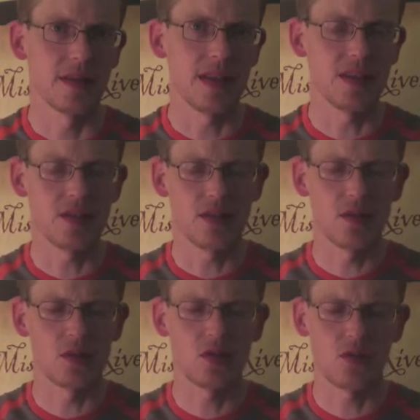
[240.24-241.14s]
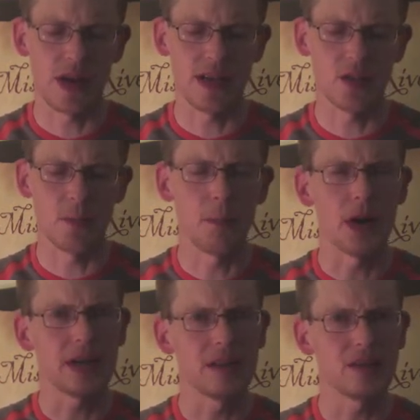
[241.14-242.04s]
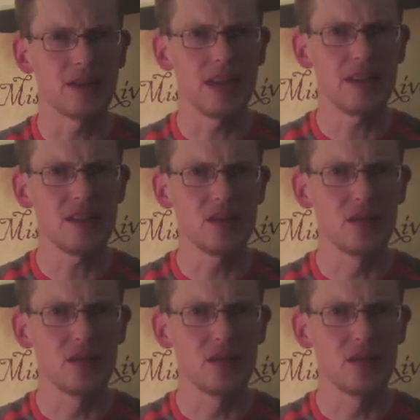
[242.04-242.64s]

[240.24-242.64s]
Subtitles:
These are those strange bucket seats,